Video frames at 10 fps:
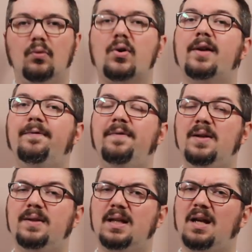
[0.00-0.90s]
Where I
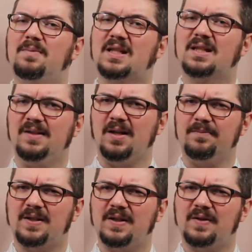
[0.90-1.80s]
feel the game
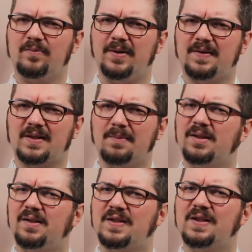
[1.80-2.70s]
slumps is with some
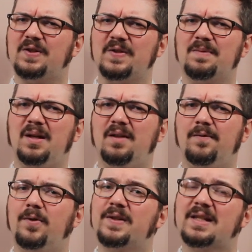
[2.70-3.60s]
of the decisions made
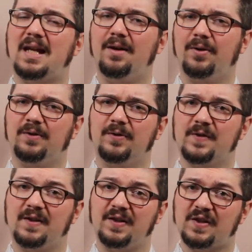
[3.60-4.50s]
for its
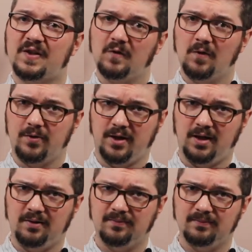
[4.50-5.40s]
characters and its story.